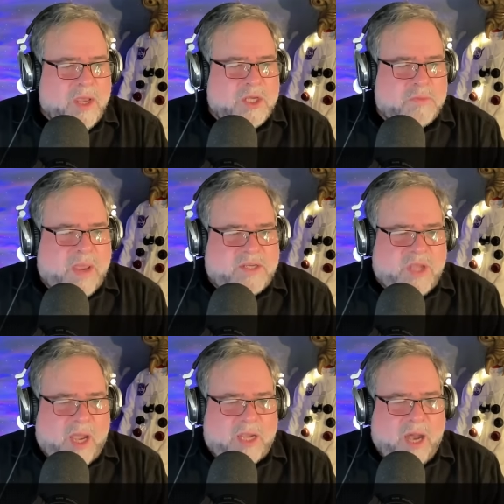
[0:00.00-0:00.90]

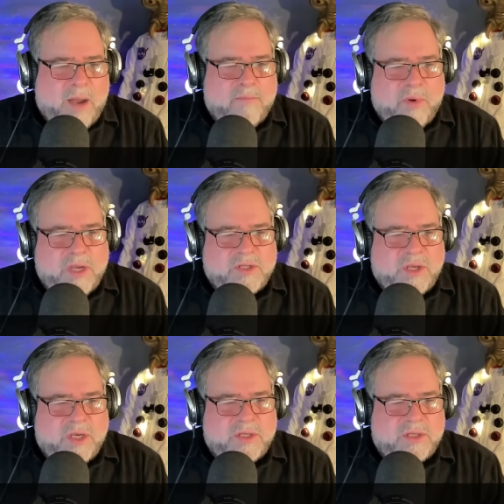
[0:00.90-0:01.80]
Space.com brings
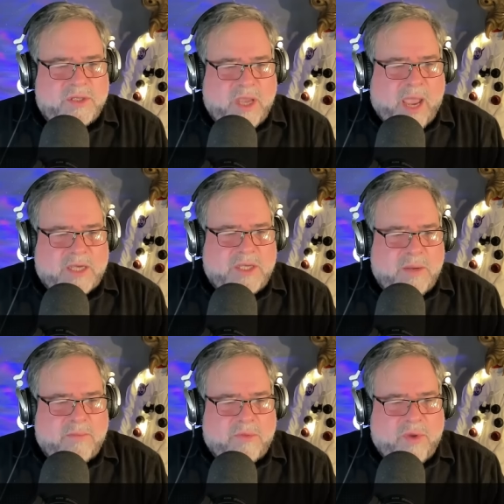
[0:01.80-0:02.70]
us
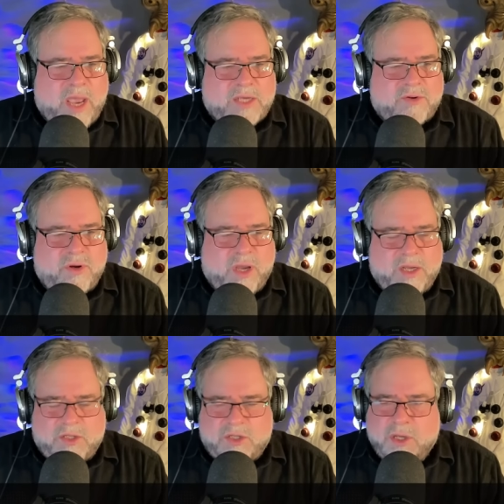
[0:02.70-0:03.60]
Axiom 3
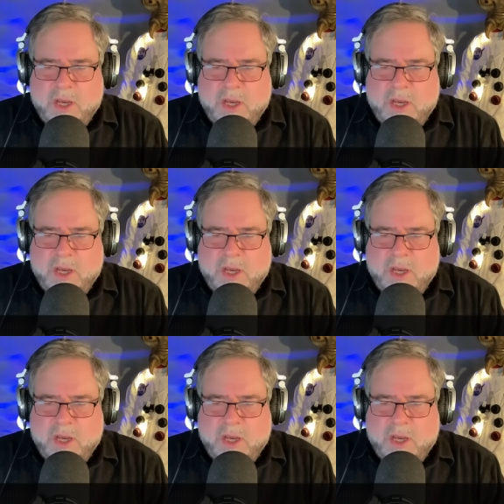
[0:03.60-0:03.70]
astronauts.